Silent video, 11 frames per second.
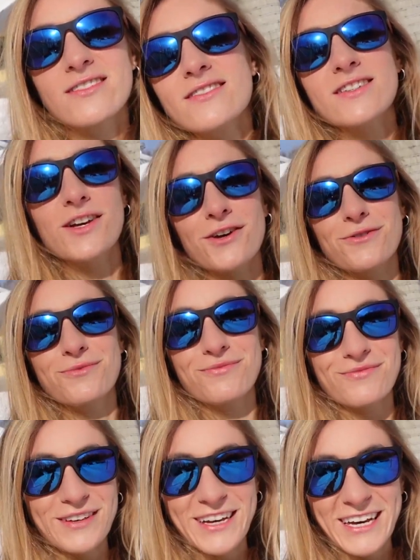so
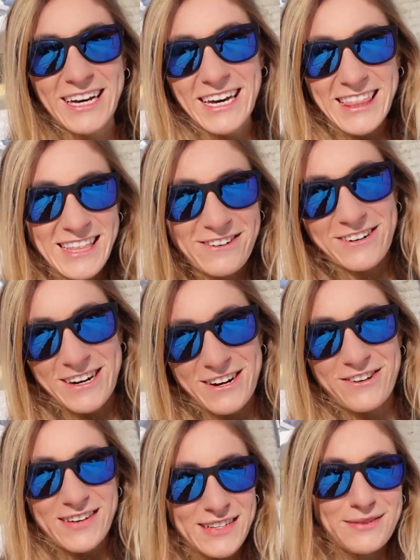I think we're gonna
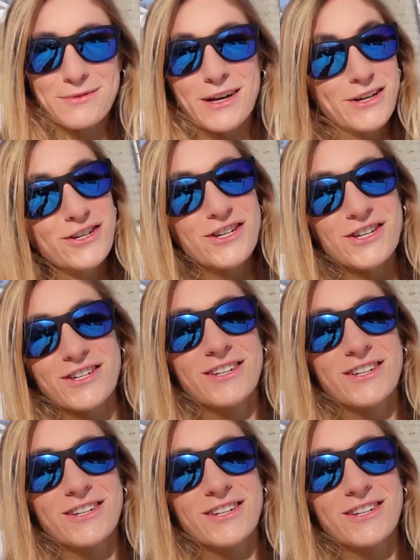go eat some lunch.